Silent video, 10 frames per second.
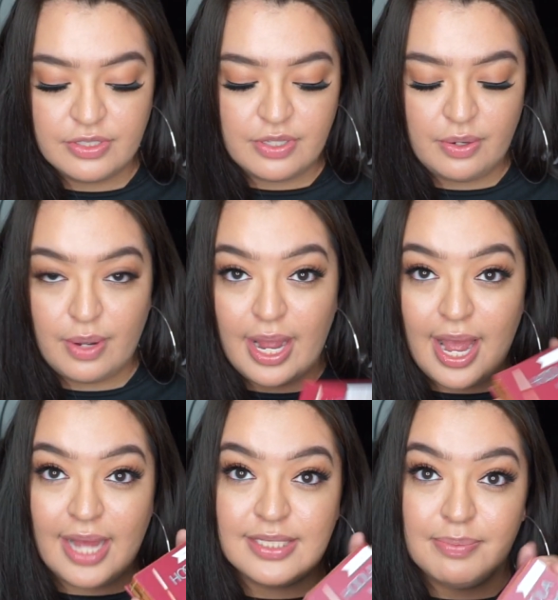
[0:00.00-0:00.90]
So I
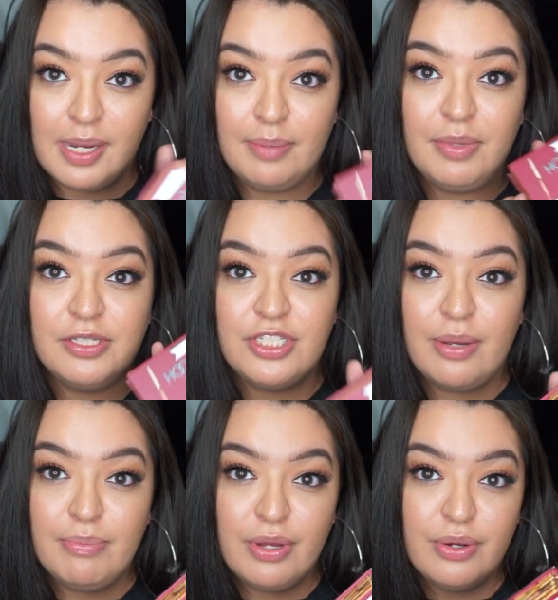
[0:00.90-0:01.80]
had to pick up the
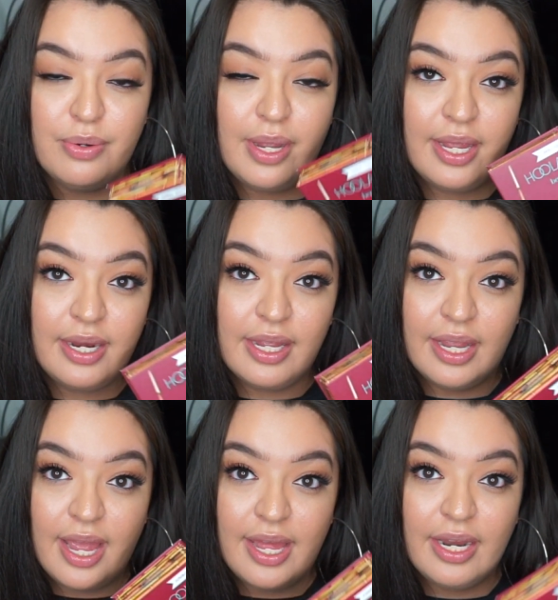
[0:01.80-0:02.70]
jumbo and
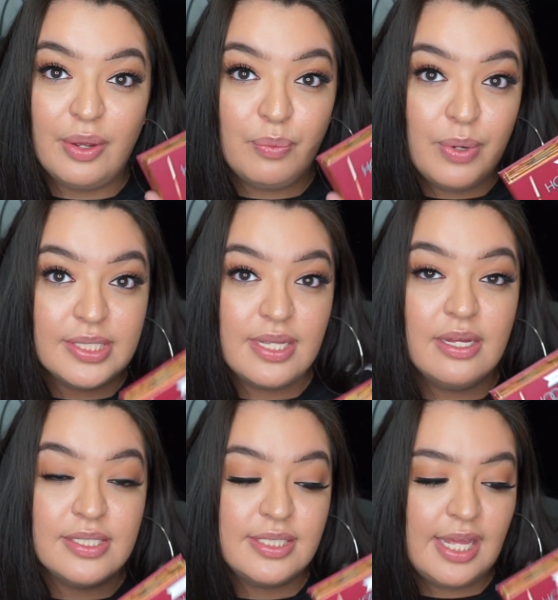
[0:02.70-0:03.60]
again, it was
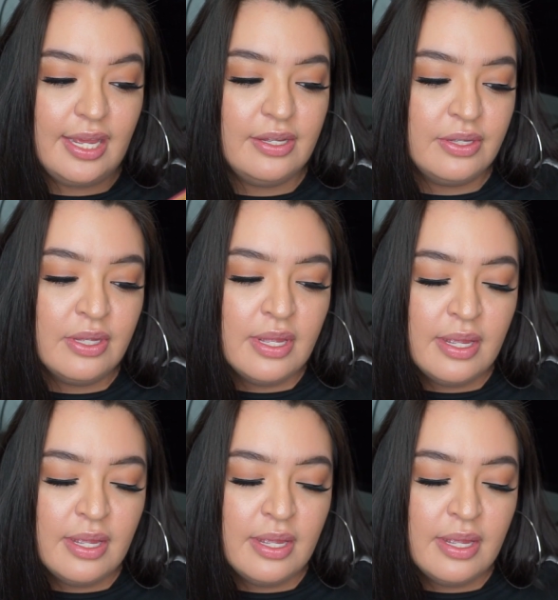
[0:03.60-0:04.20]
on sale